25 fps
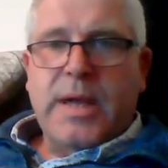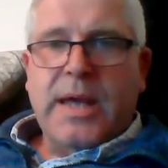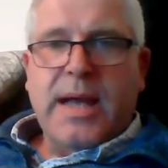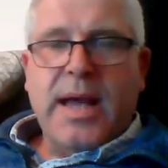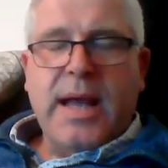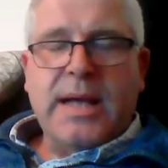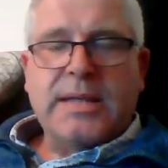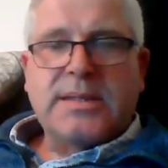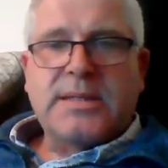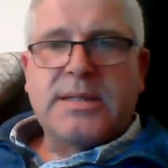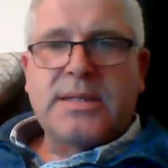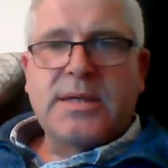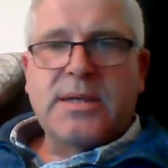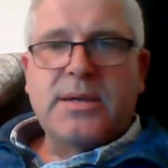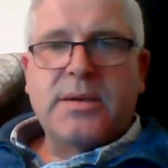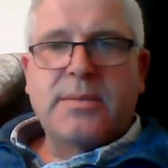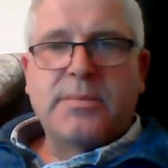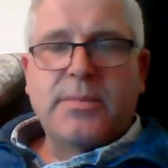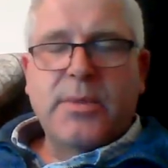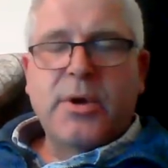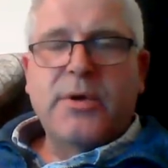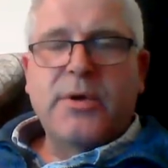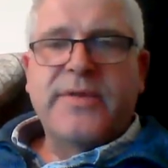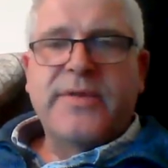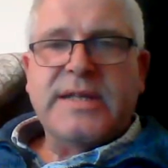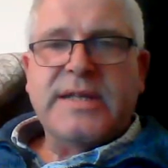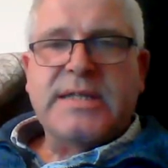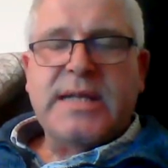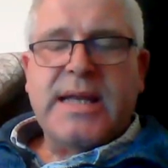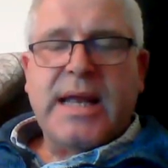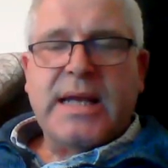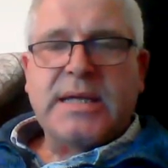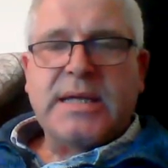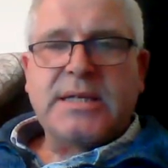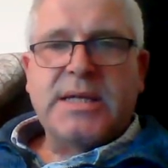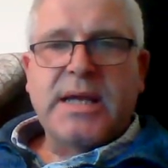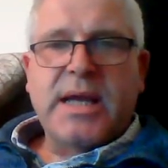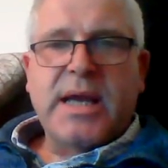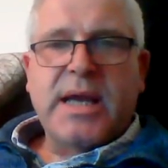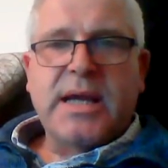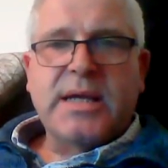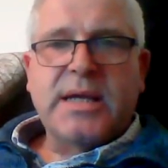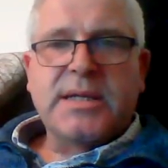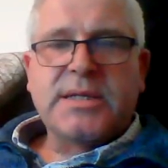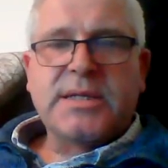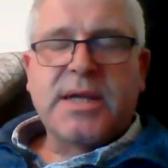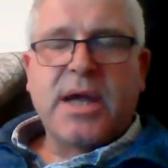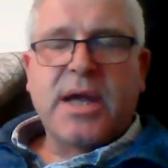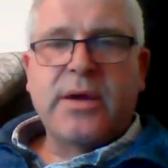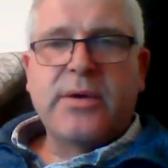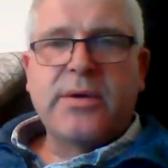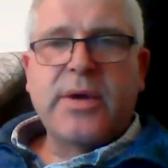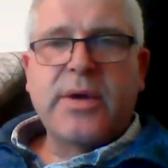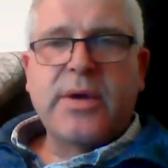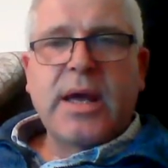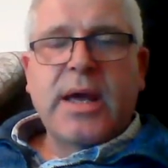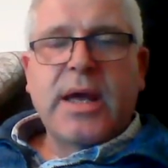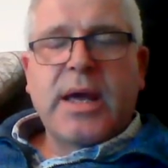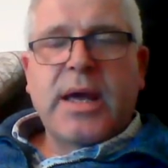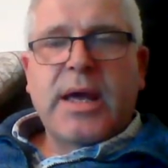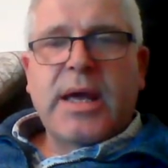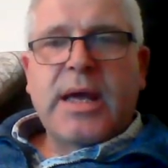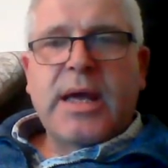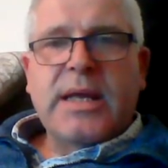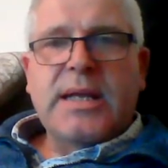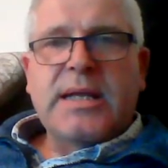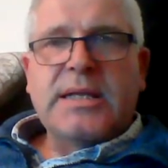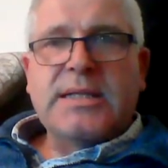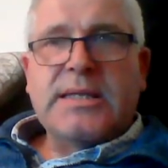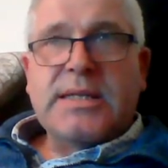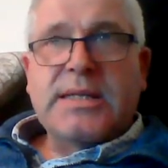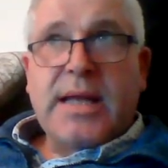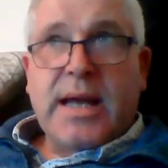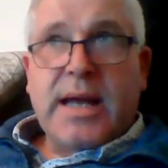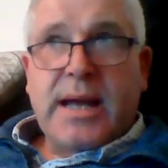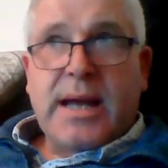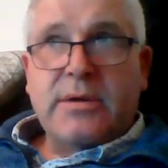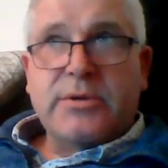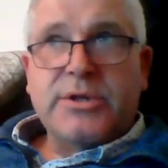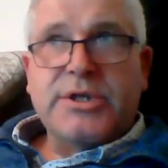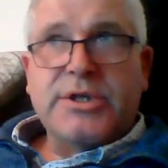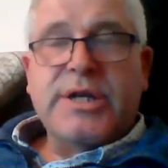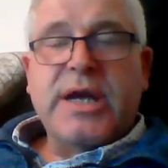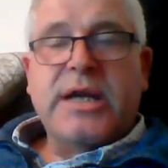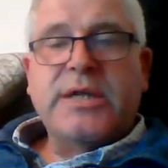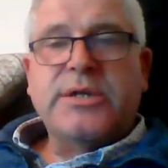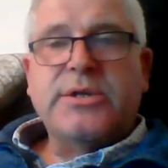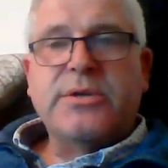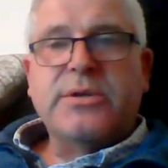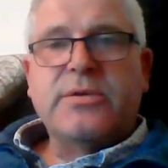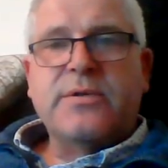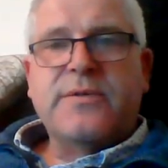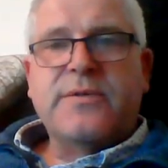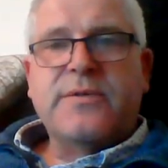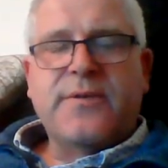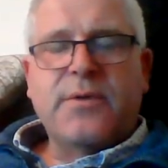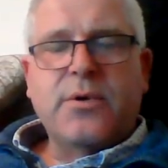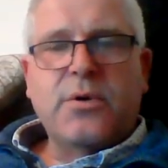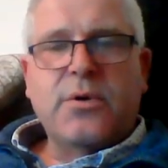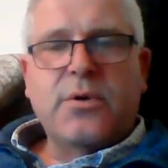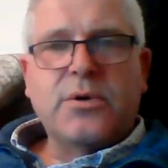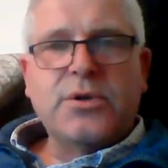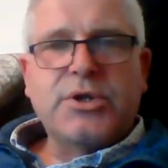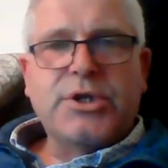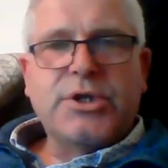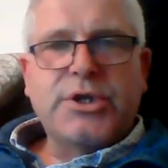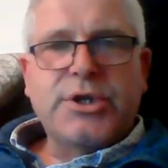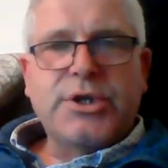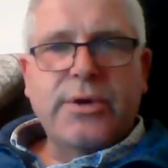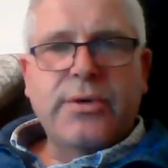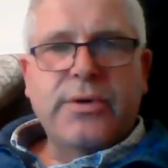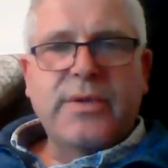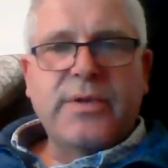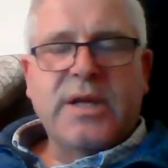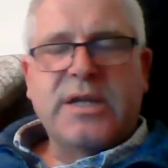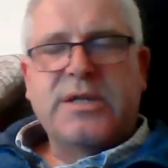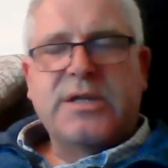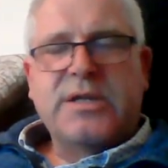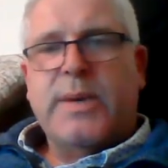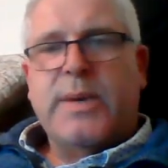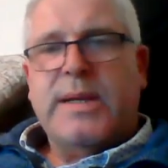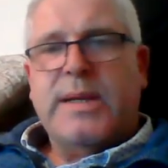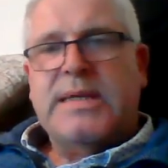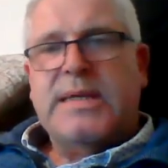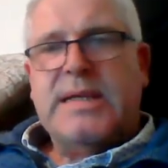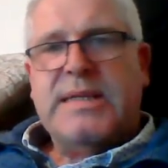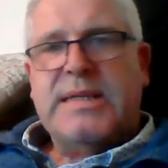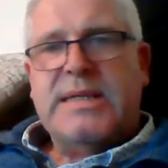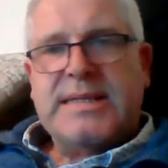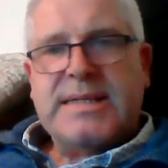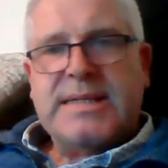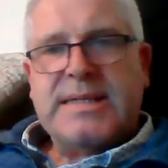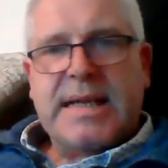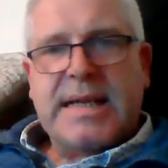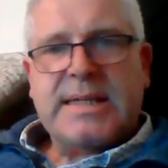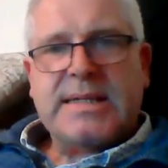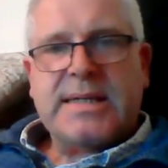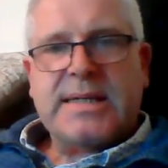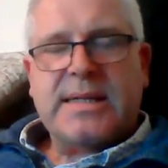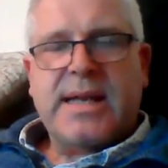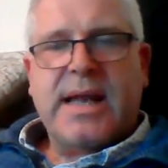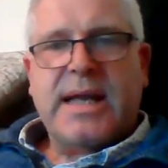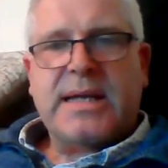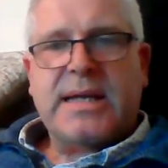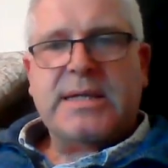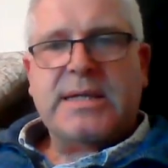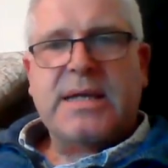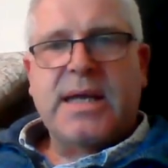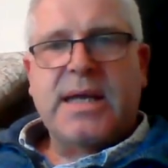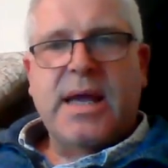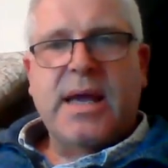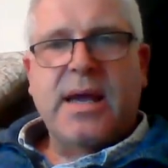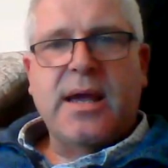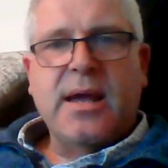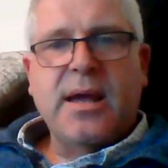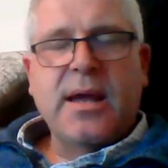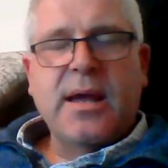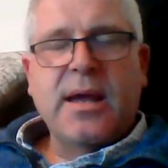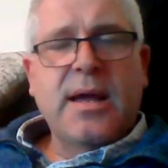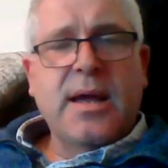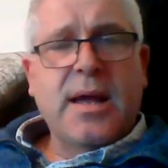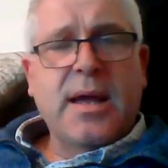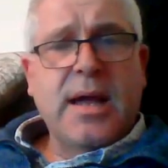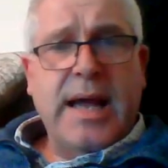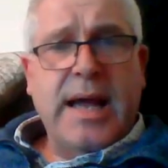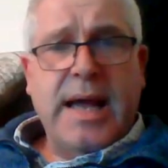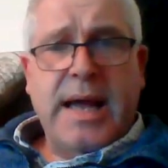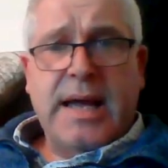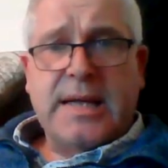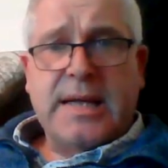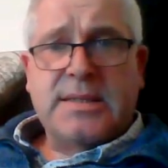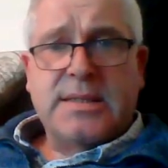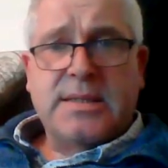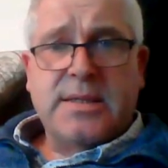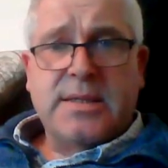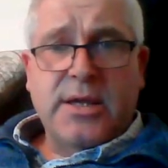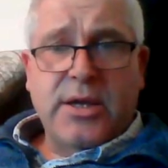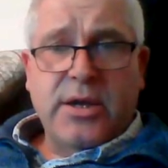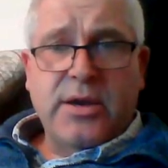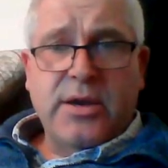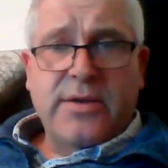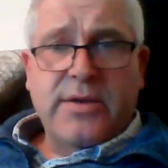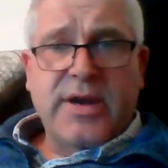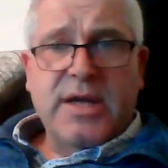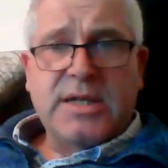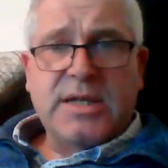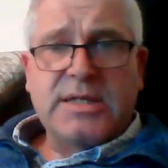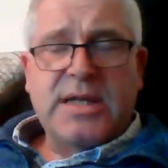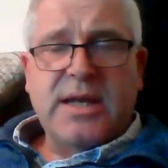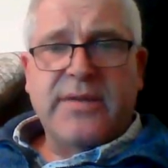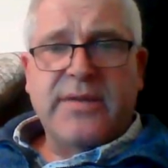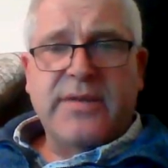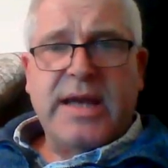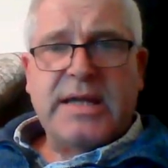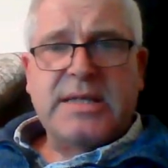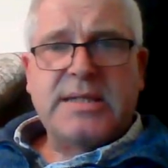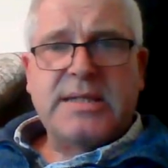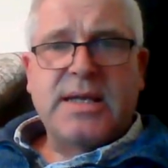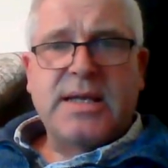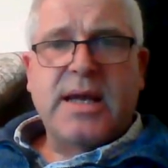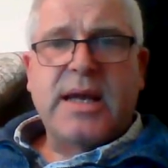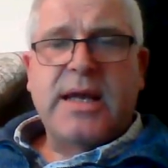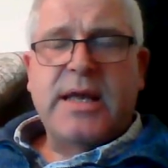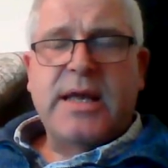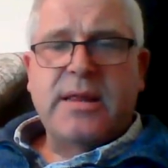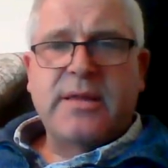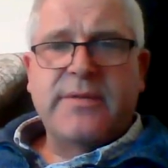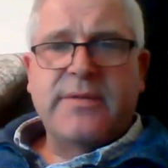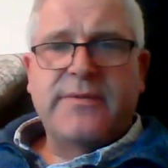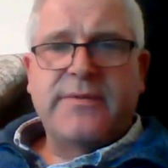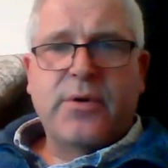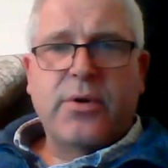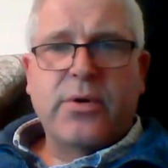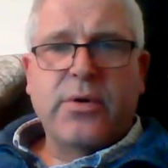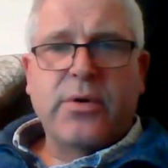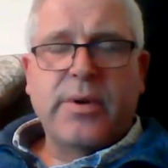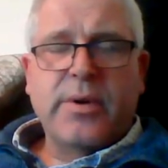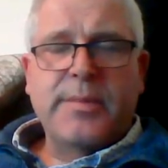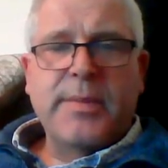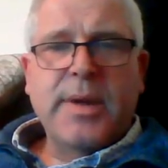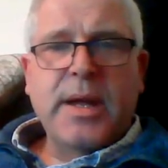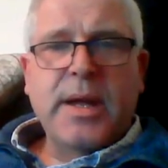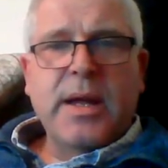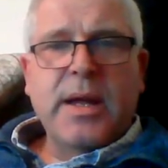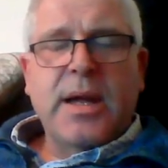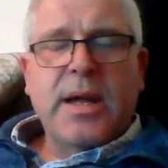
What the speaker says: we had to move it to next year. So it is now scheduled for June the 26th next year at the University of Exeter in the Forum.